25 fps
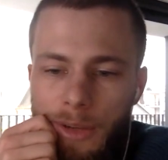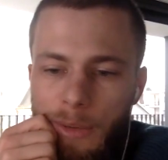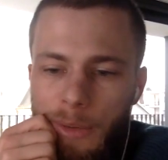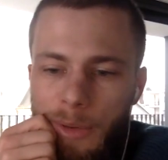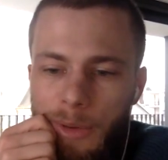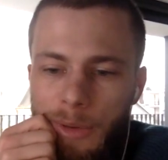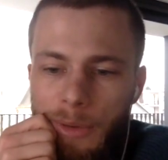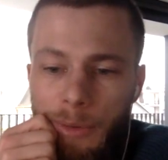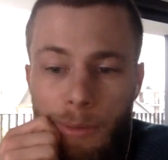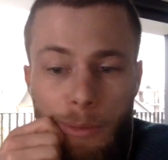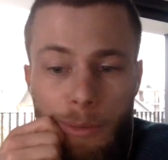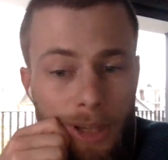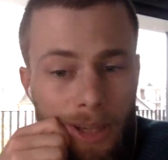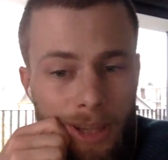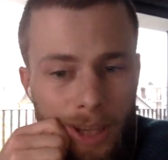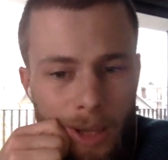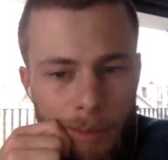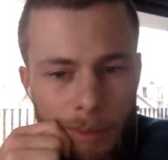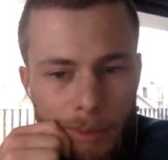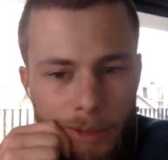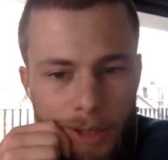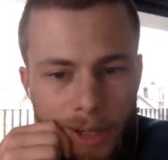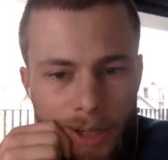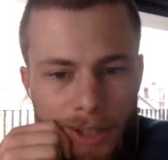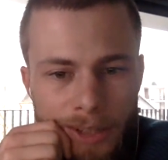with weak
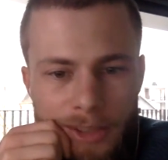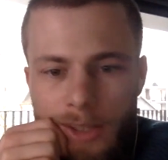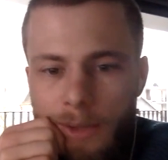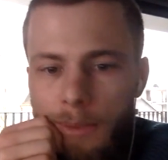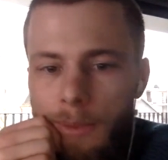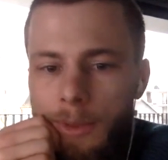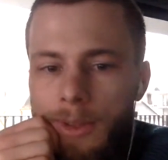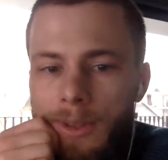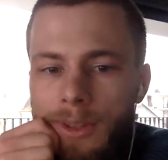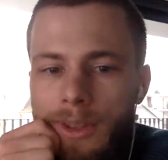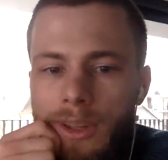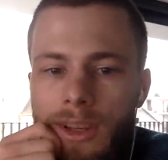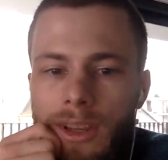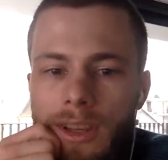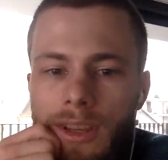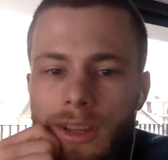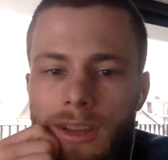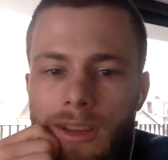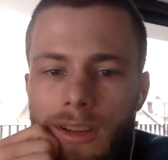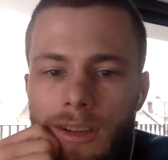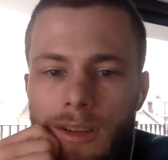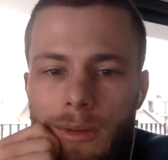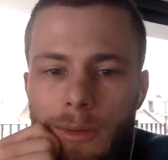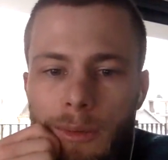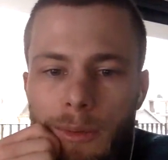APIs, I would
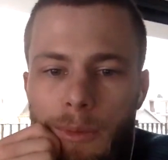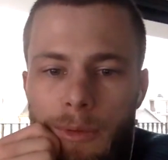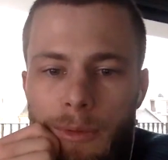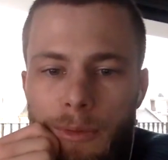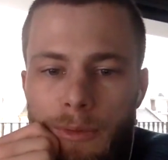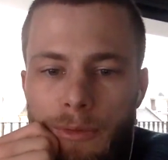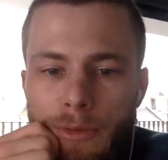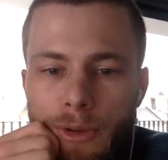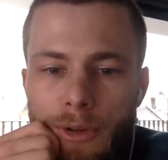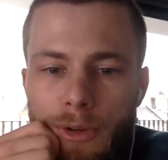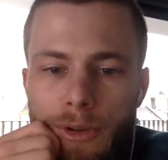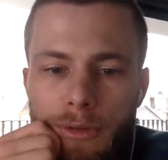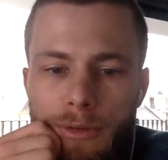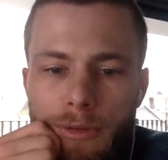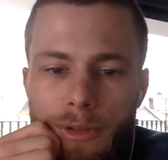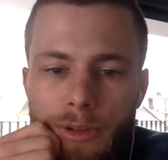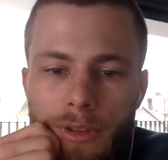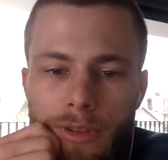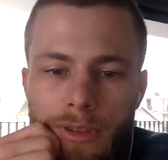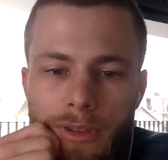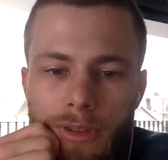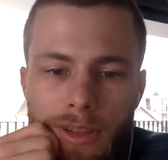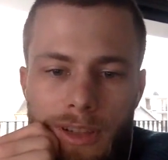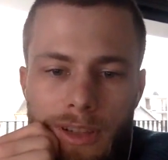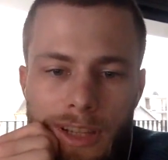say,
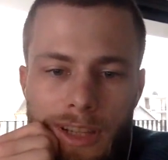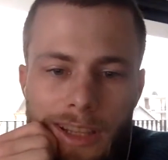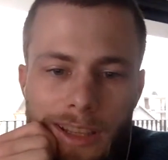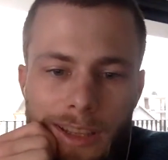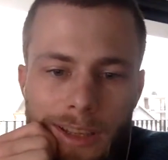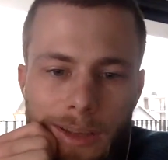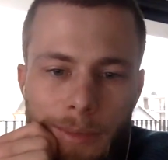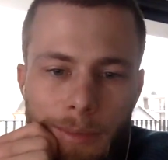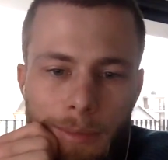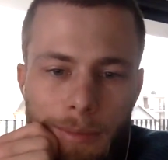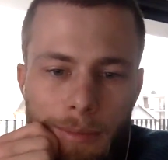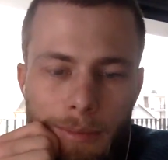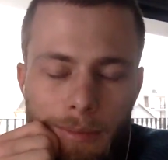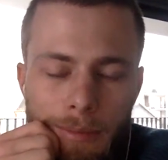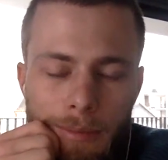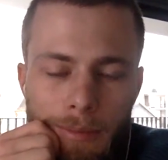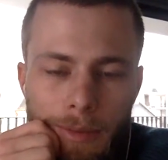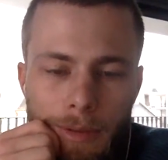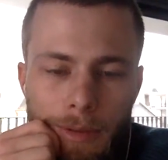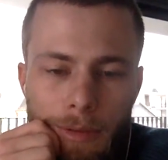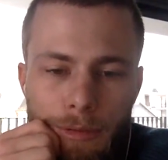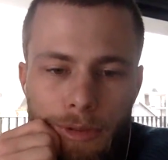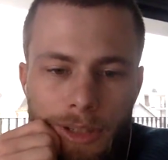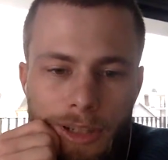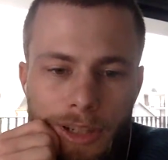for link
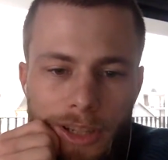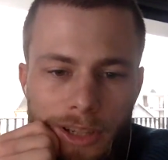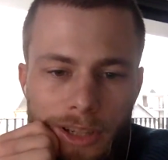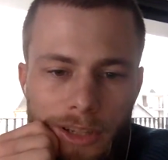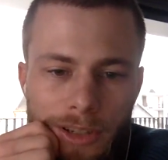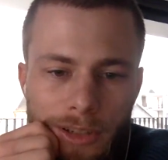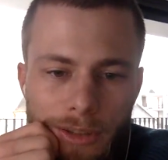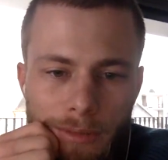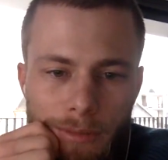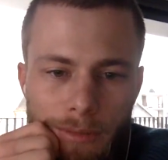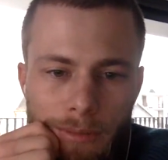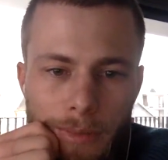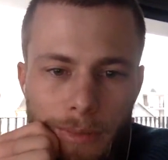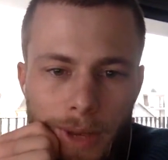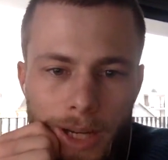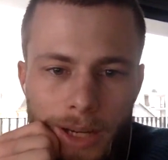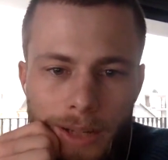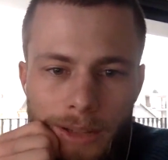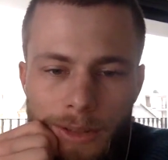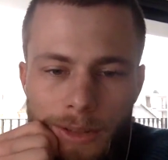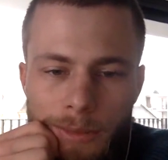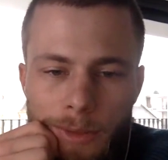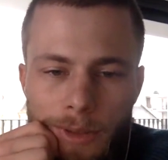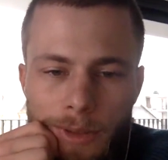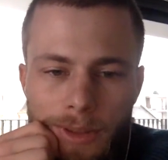relation
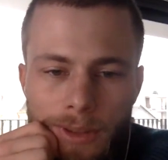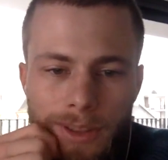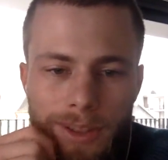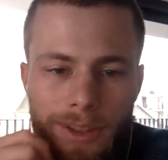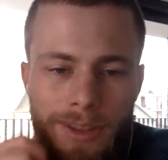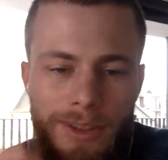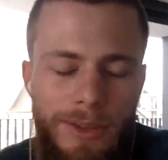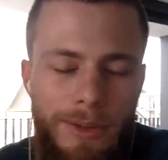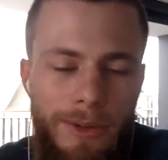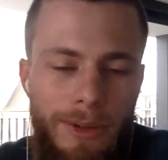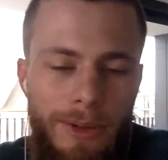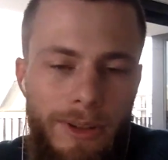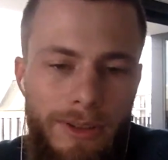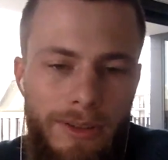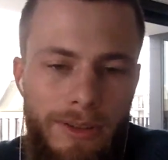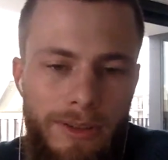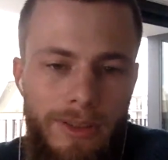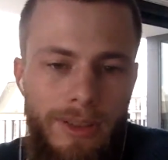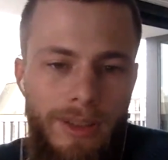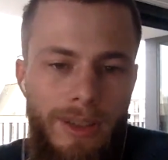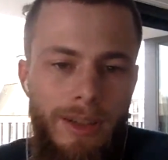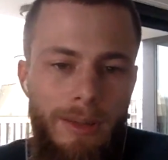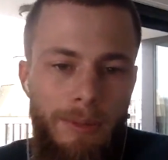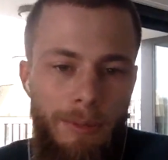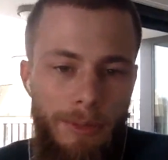management and so on.
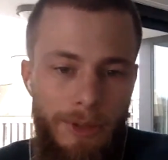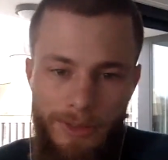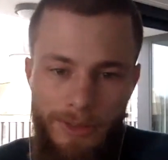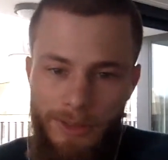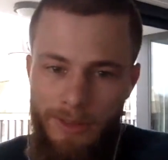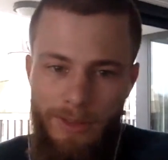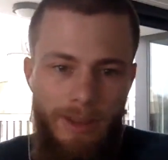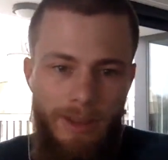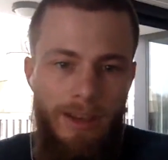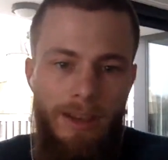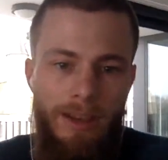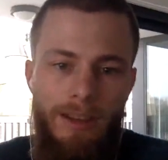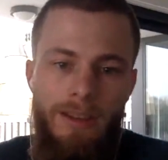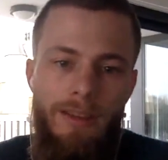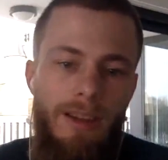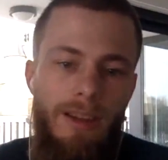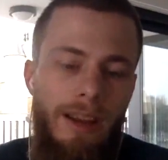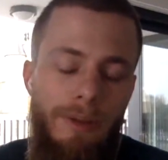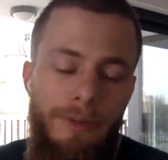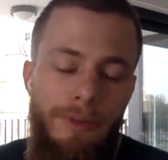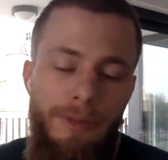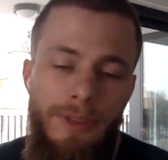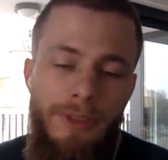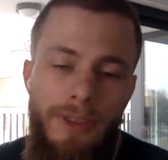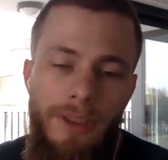Because
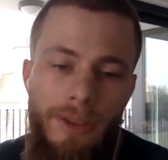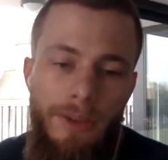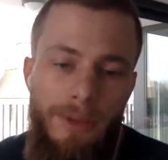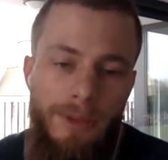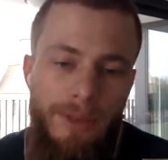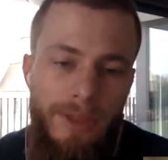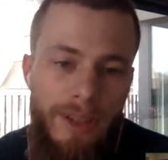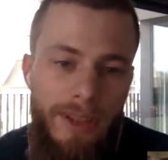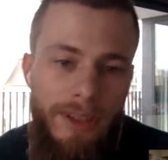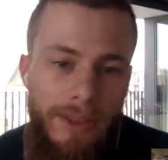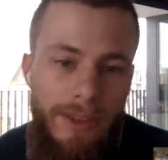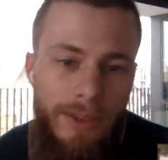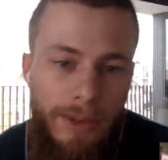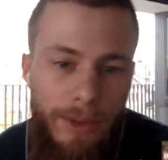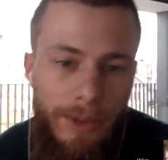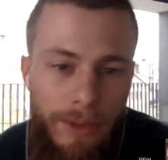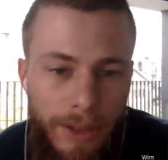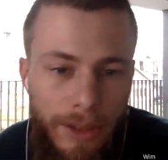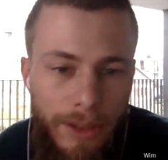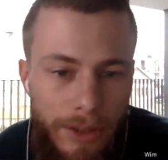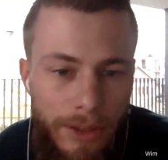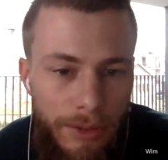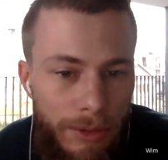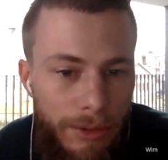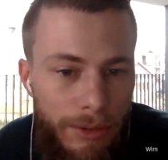everything you said is
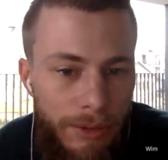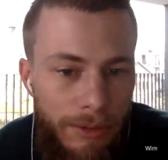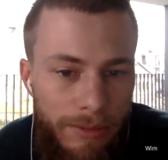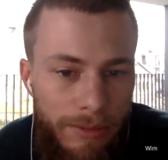totally true.